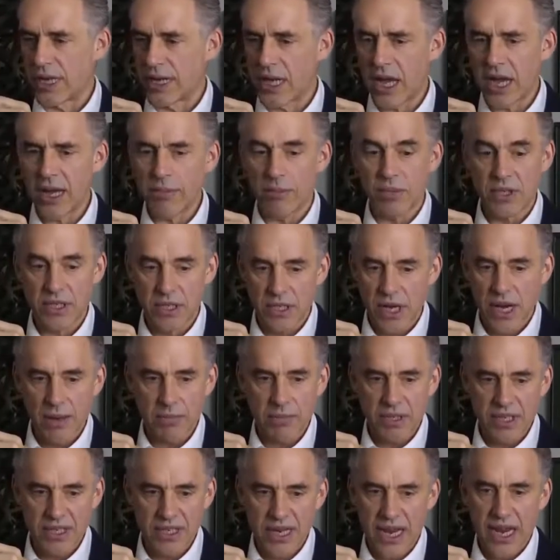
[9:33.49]
and
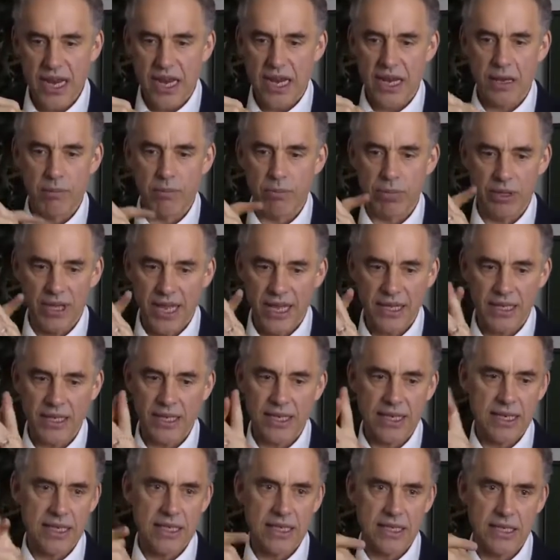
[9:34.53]
I'm saying
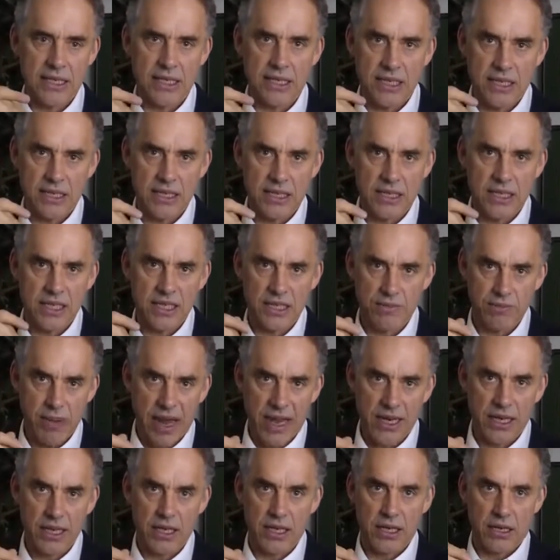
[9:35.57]
bluntly, this is
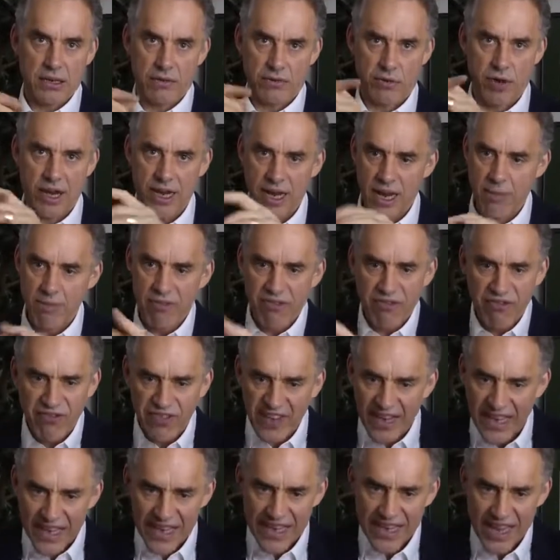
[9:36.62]
speculative, right? I'm
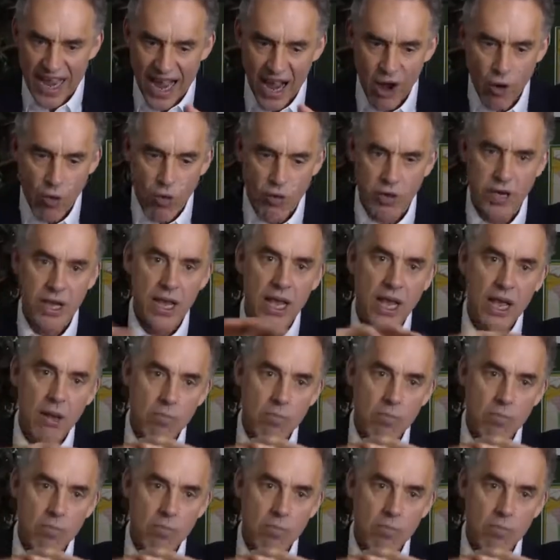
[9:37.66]
feeling out